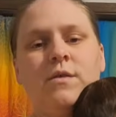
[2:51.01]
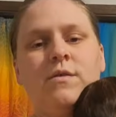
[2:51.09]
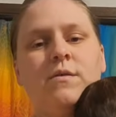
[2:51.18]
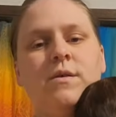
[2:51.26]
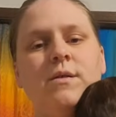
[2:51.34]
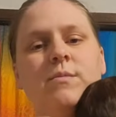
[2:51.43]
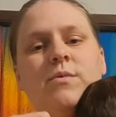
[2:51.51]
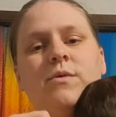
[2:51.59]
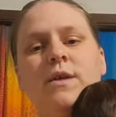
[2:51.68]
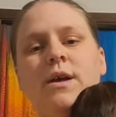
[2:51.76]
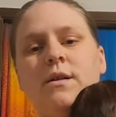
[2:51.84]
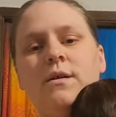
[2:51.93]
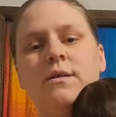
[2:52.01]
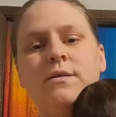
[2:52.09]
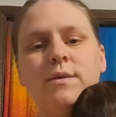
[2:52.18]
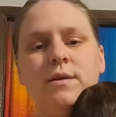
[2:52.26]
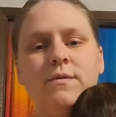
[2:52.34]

So we're going to pull that all the way